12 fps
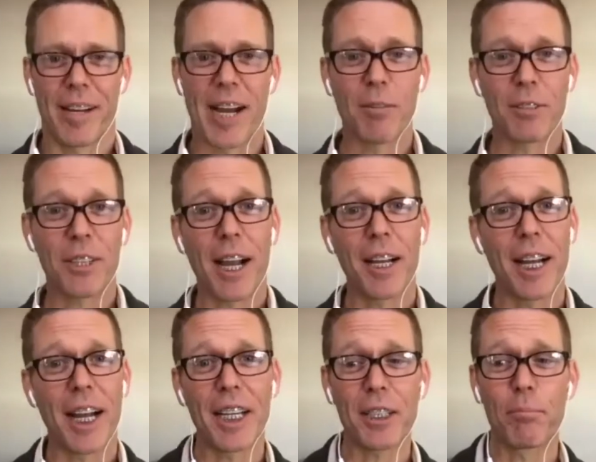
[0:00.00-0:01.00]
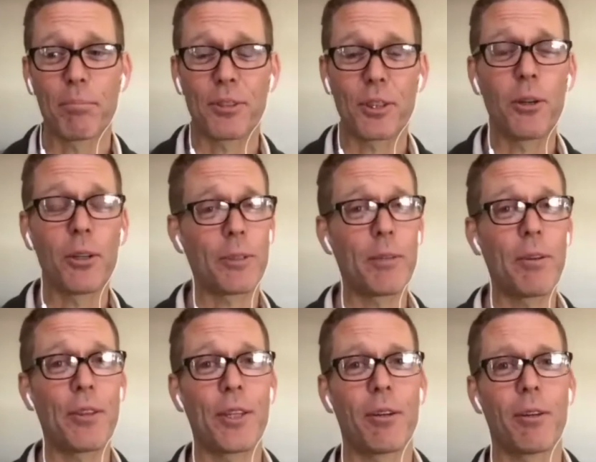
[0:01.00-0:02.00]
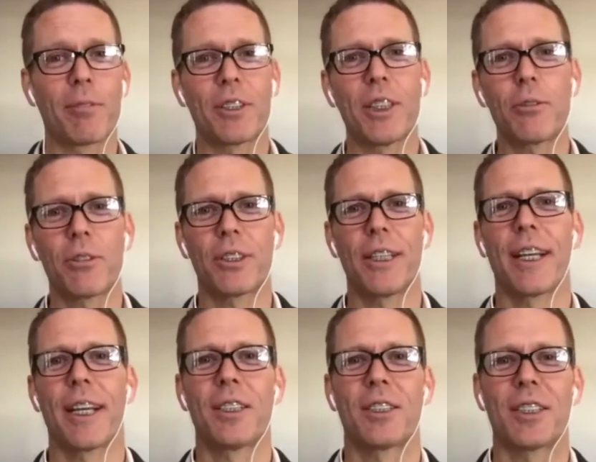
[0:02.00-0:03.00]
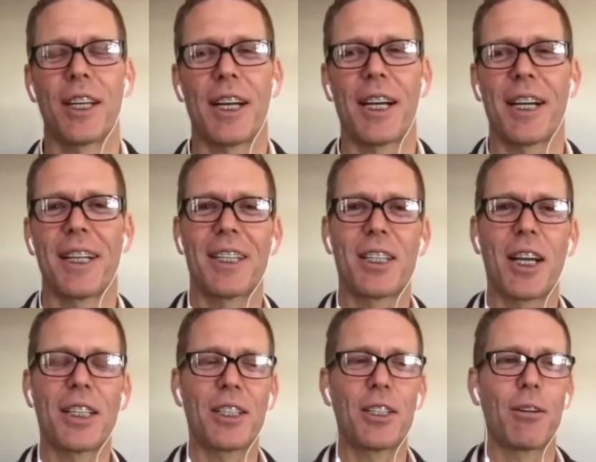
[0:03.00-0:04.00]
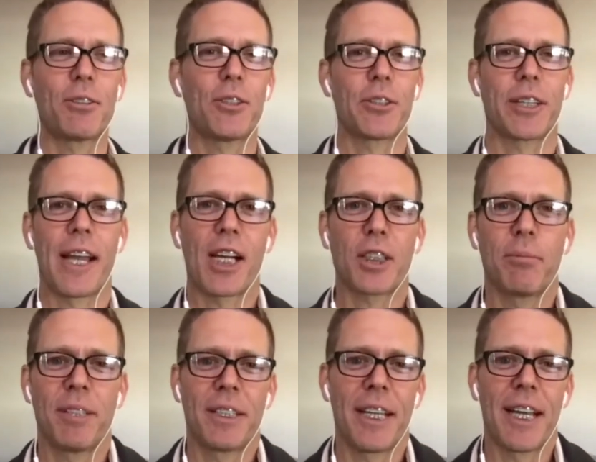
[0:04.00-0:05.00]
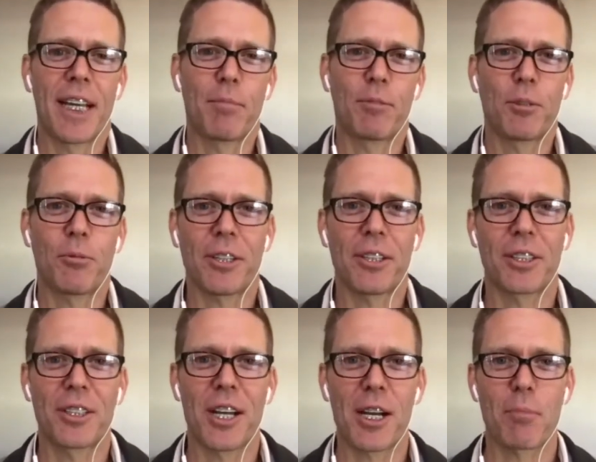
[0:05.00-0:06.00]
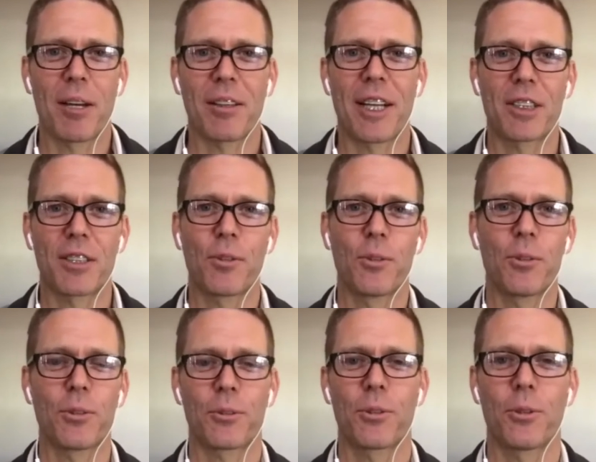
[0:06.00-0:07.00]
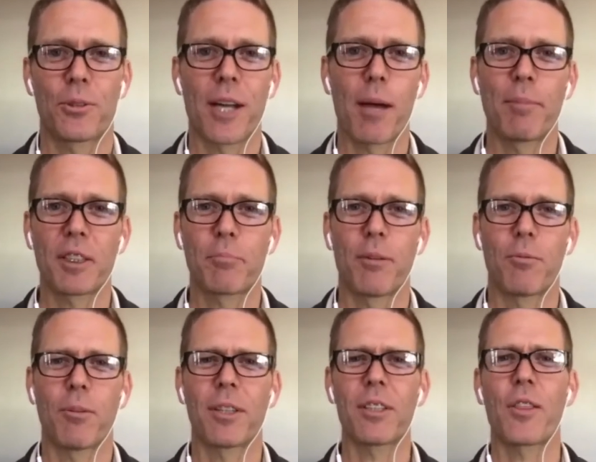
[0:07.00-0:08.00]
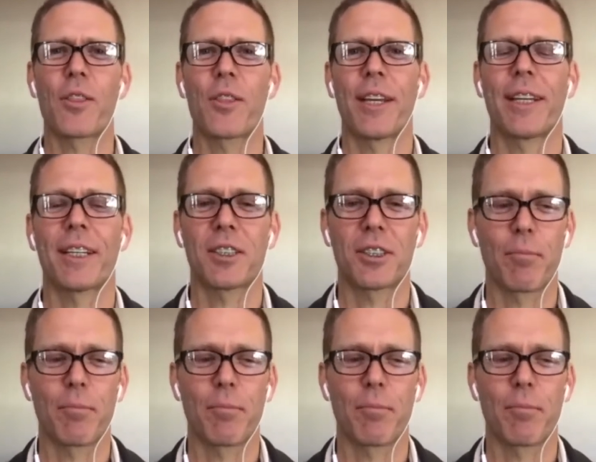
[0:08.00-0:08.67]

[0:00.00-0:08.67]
was I I so agree with you. And what's interesting is, uh, you know, I didn't know what you're going to ask me today, and I'm sure we're going to talk about lots of cool cool topics. But one of the things